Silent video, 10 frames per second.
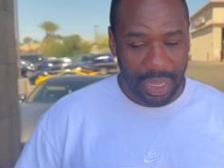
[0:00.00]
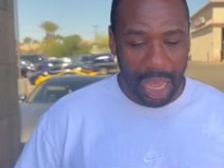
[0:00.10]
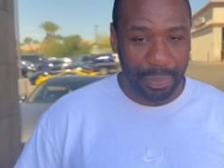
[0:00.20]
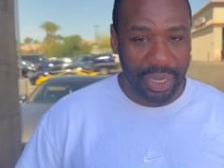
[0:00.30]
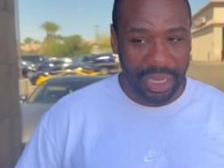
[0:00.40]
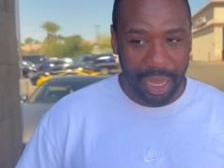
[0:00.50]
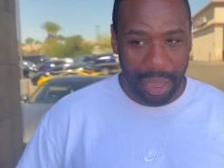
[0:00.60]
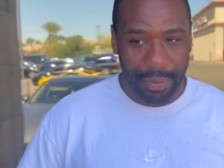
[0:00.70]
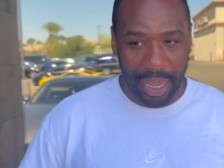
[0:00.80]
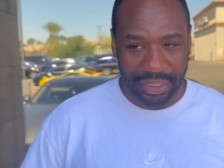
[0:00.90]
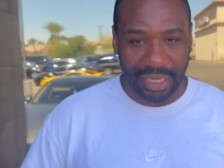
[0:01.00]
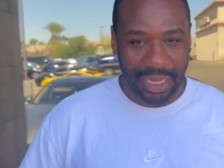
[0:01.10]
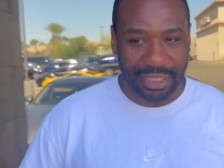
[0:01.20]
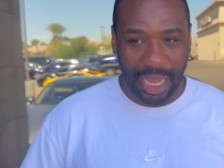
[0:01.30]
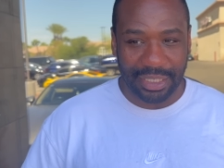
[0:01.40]
I picked yeah. I, I,
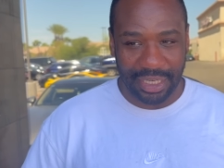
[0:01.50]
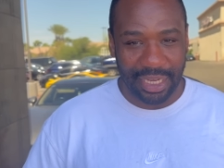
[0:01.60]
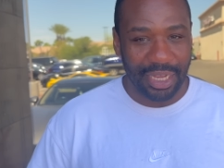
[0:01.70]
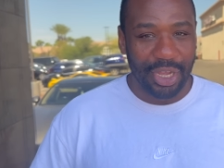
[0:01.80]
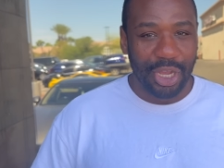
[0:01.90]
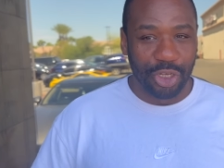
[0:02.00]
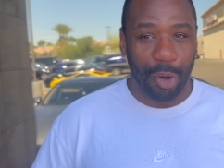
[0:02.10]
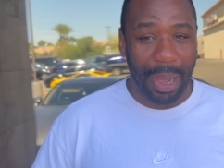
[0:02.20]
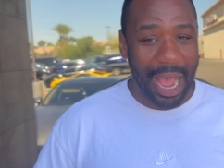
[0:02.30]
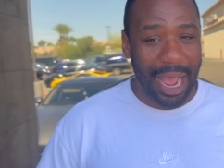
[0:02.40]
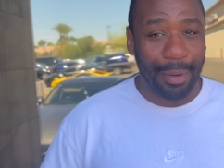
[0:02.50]
I, I said no, but I,